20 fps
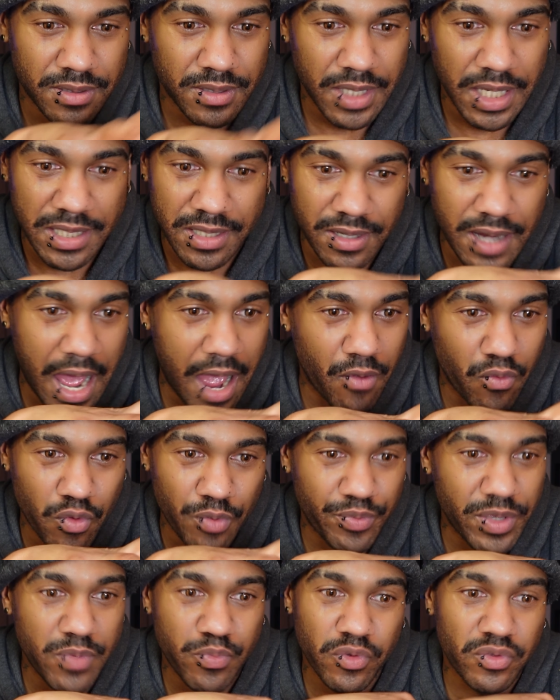It's not
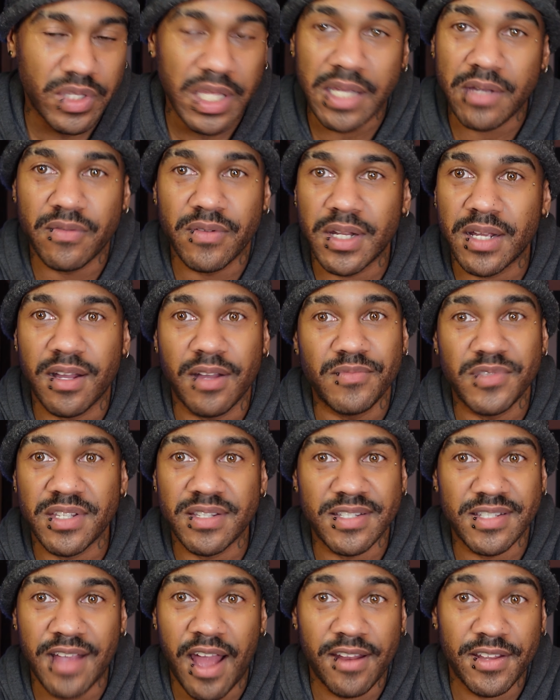what people think when it comes to
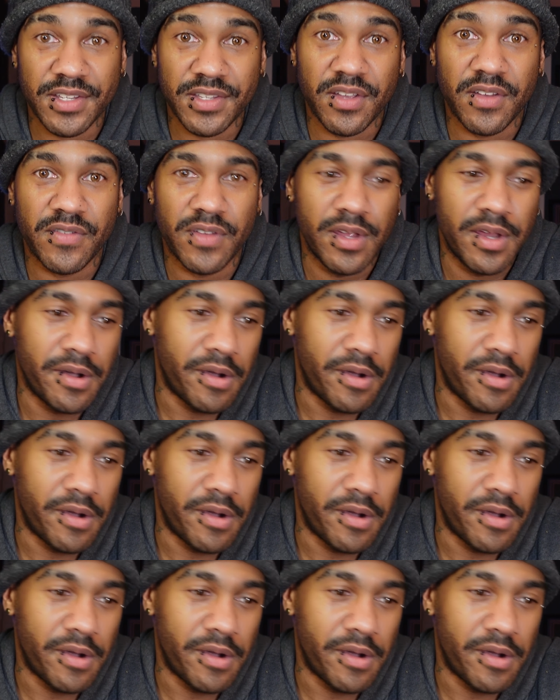this kind of stuff.